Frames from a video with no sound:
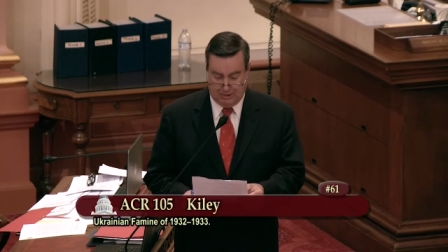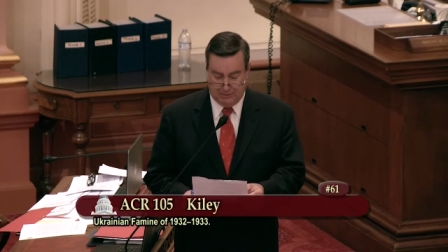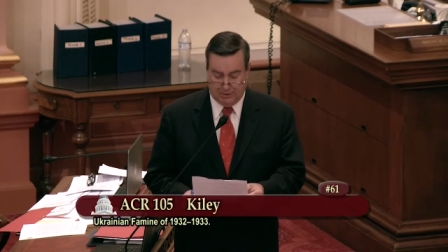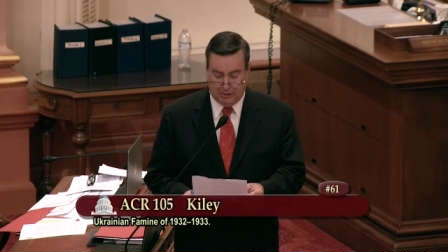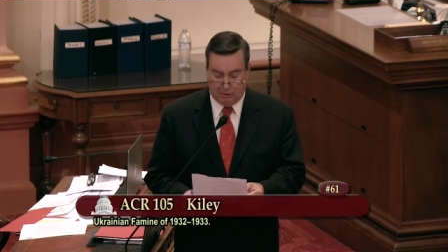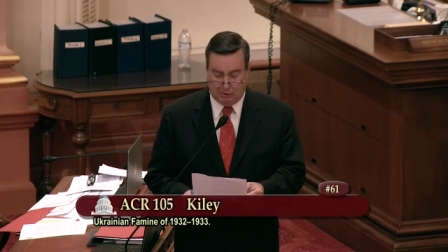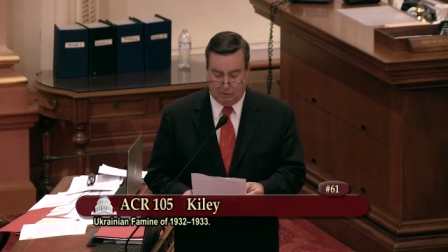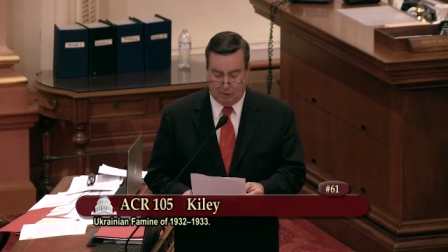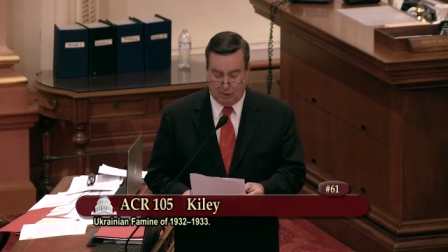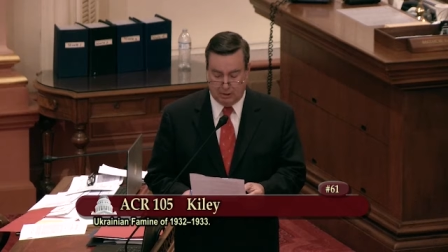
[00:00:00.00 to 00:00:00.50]
They
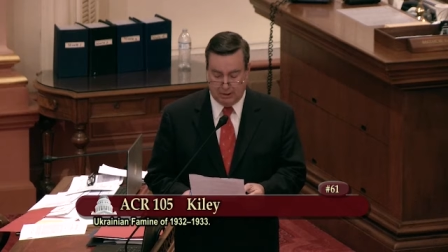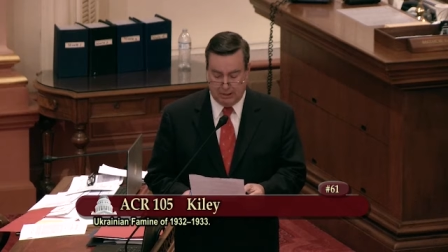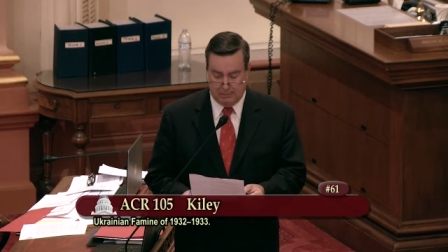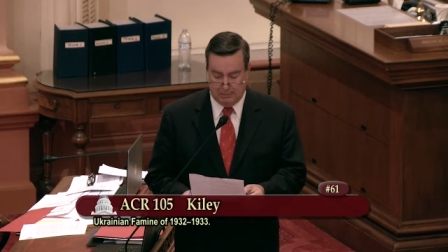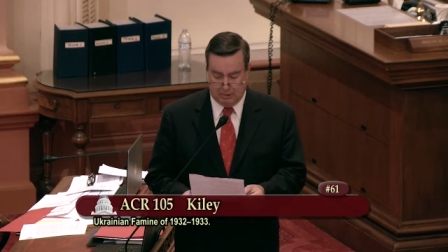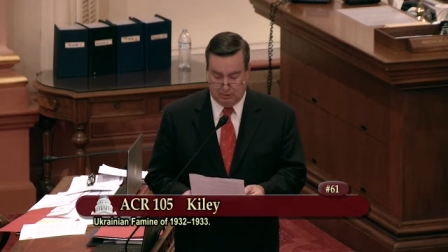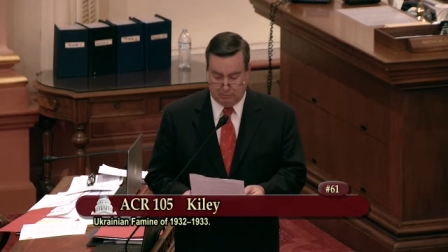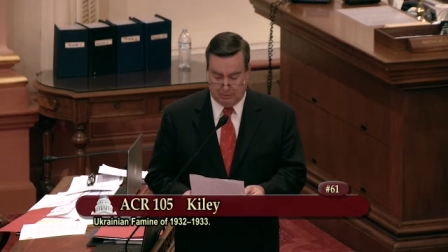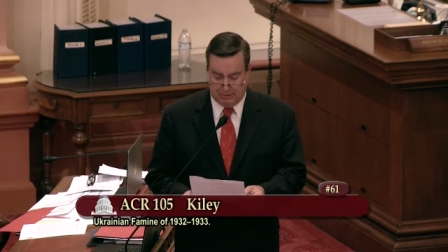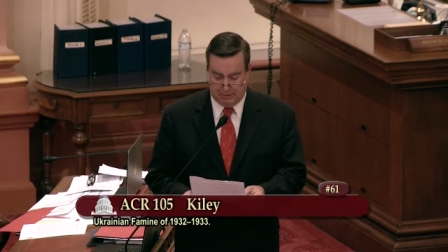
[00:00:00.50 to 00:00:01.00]
are all
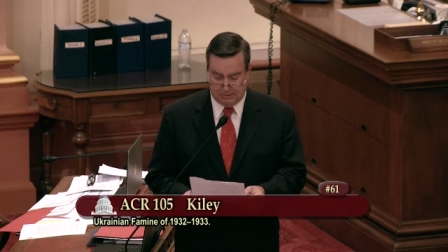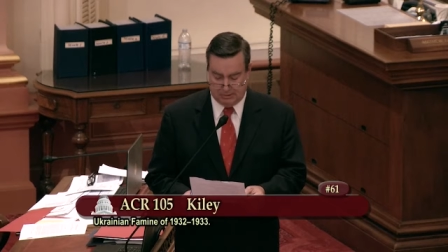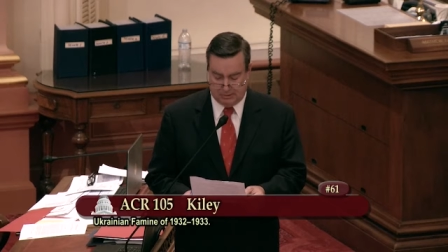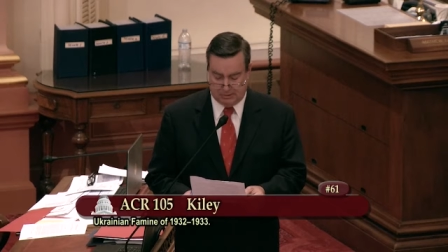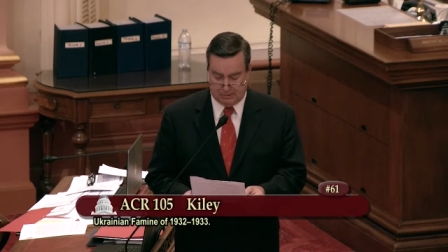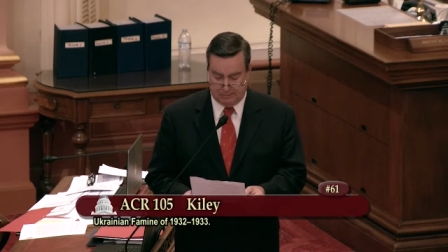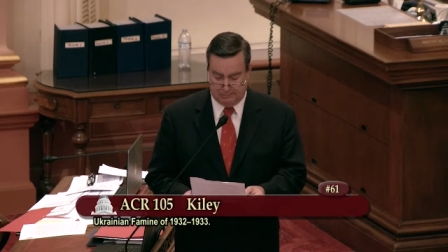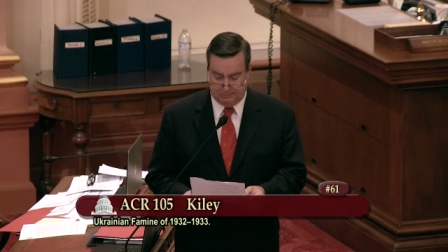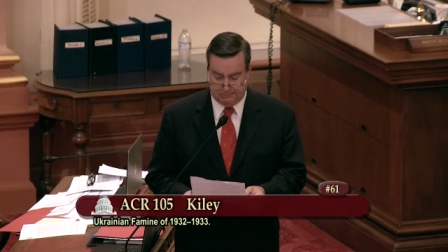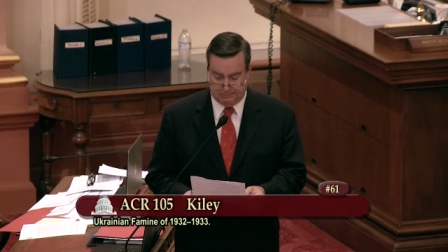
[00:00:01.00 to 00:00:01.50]

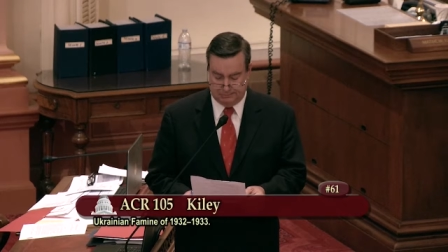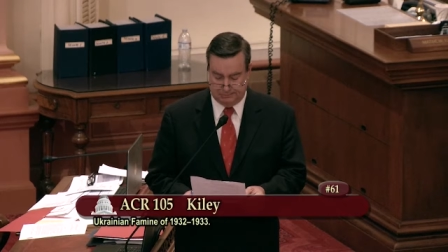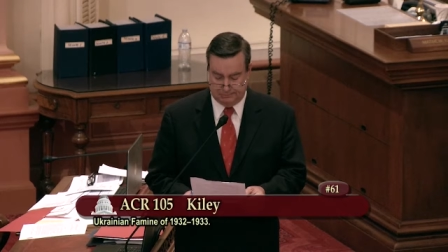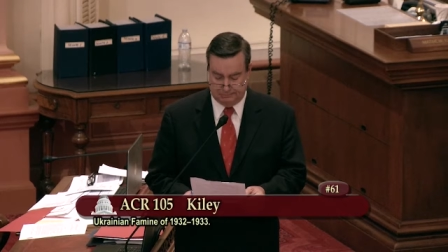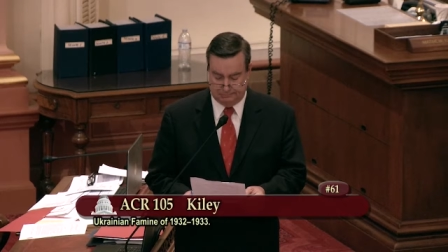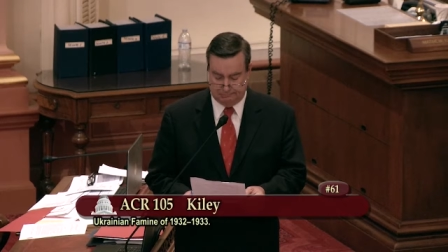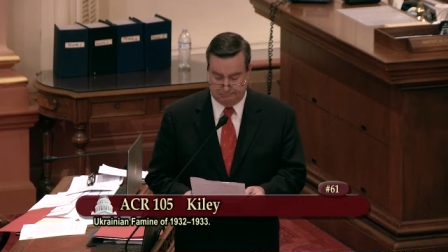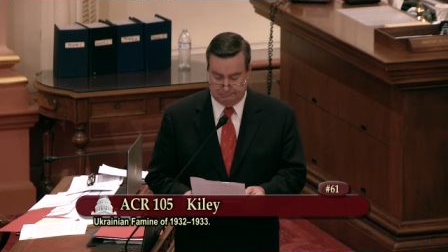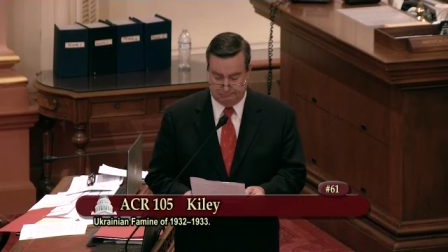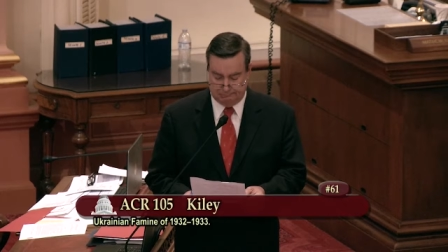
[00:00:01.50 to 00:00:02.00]
immigrants,
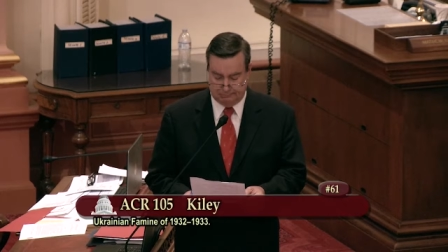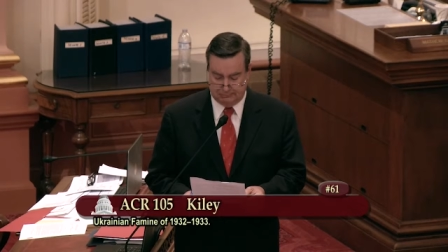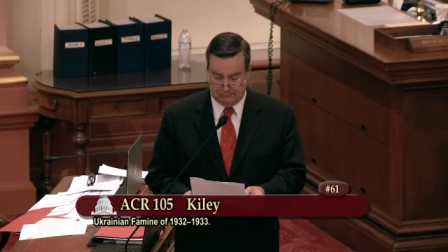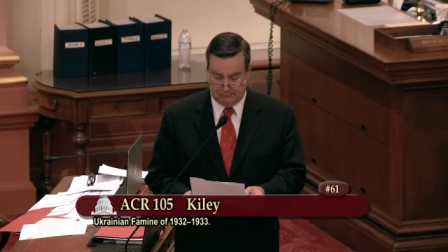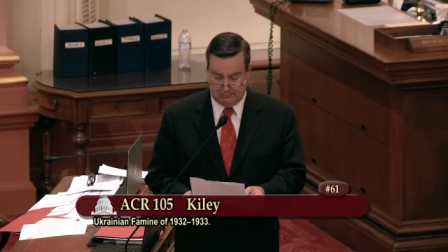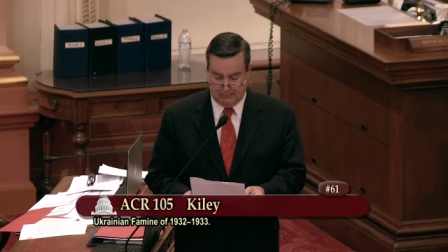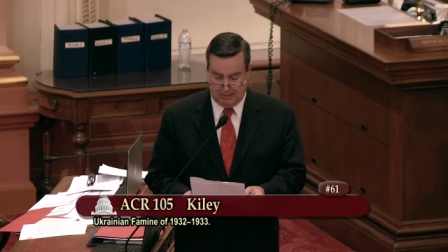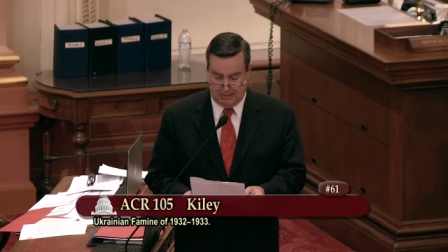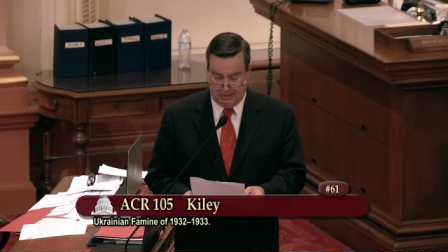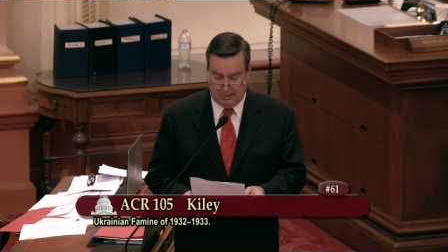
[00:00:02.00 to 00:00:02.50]

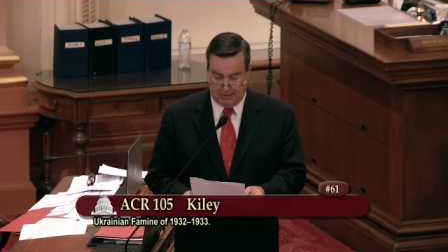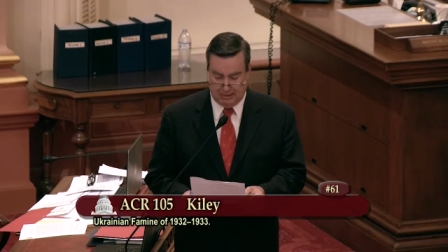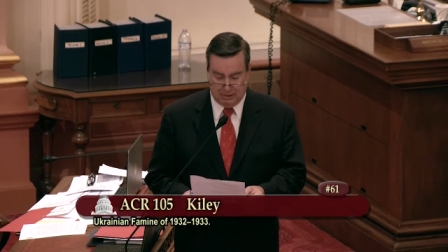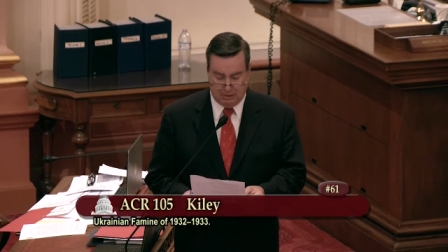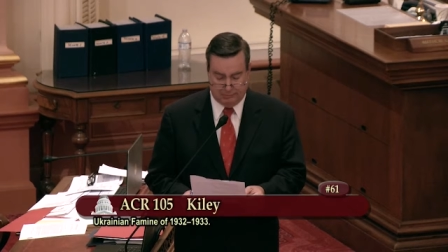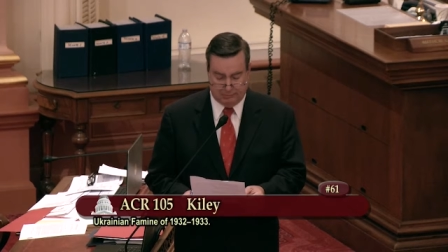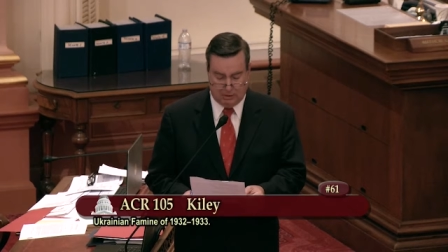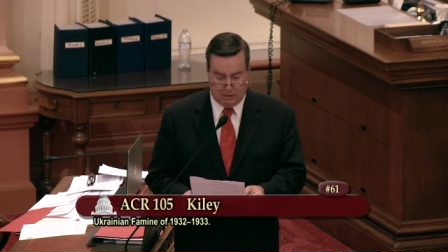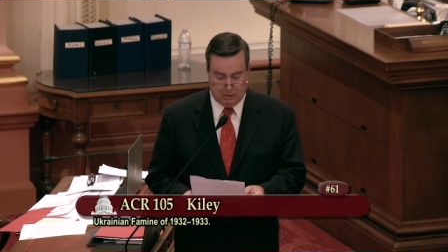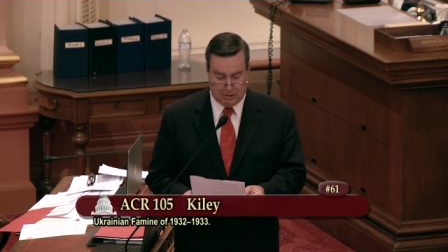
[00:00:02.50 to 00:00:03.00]
and they
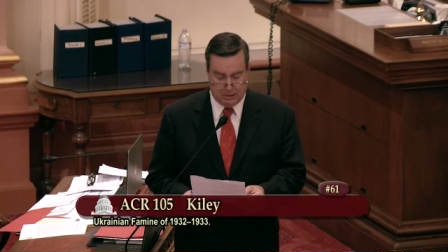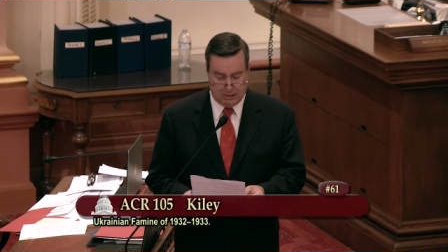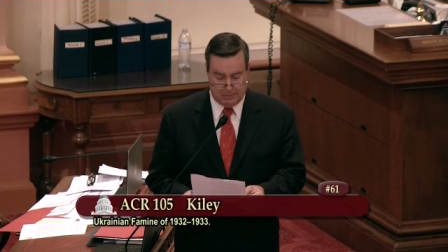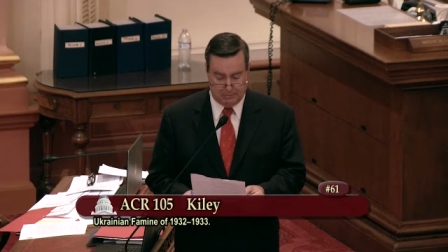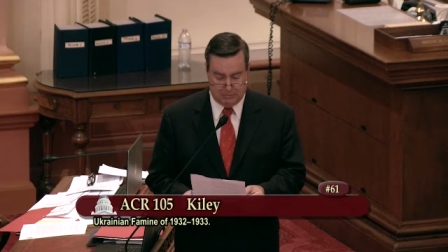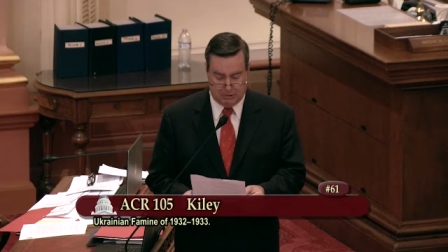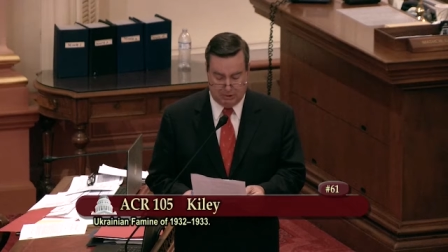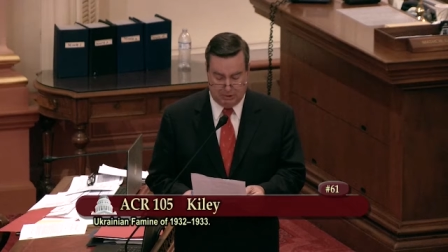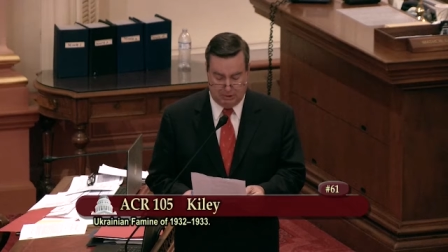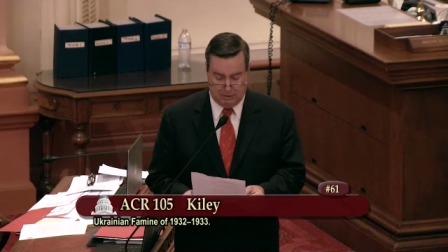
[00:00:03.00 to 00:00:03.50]
have all
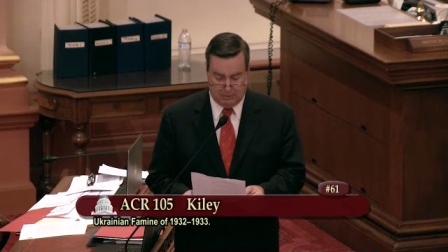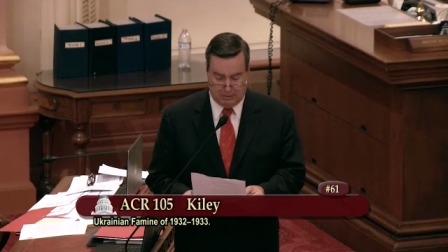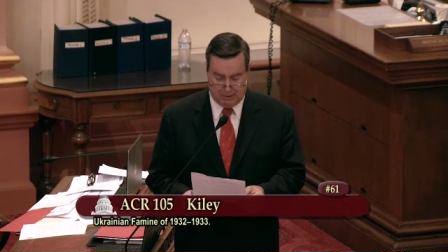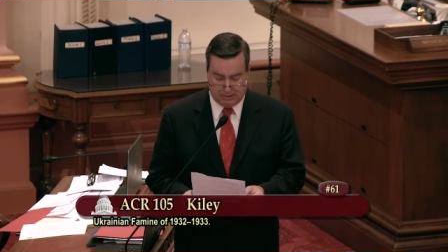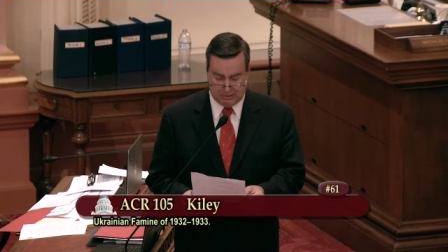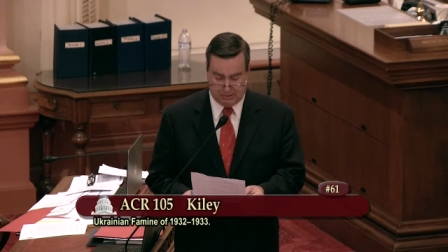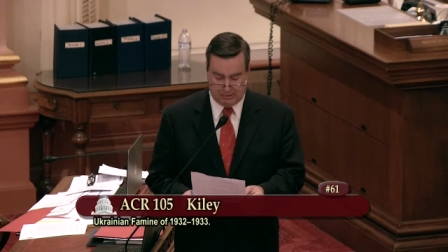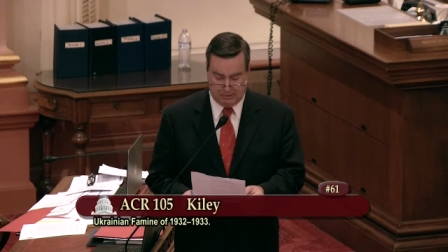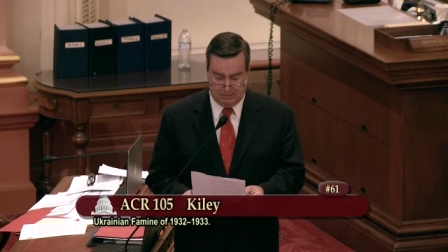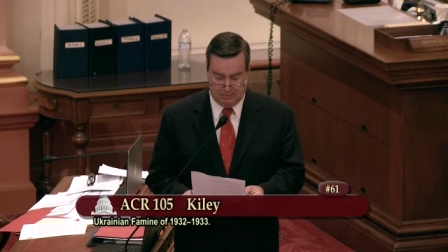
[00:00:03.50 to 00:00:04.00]
come to the
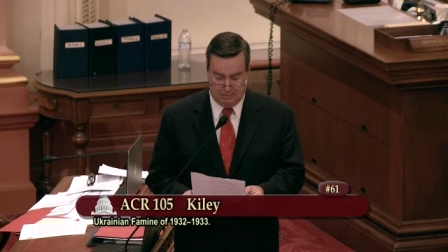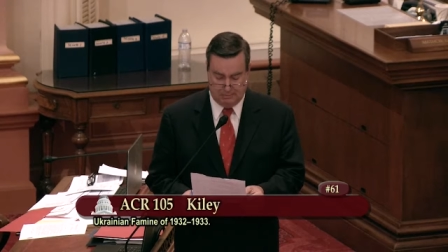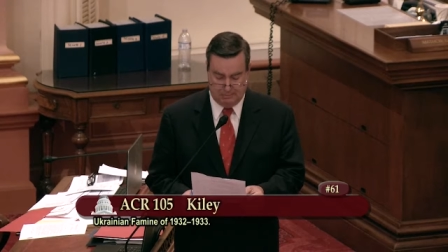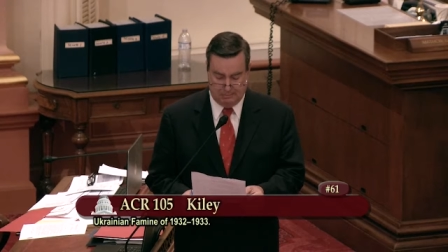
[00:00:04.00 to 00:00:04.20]
U.S.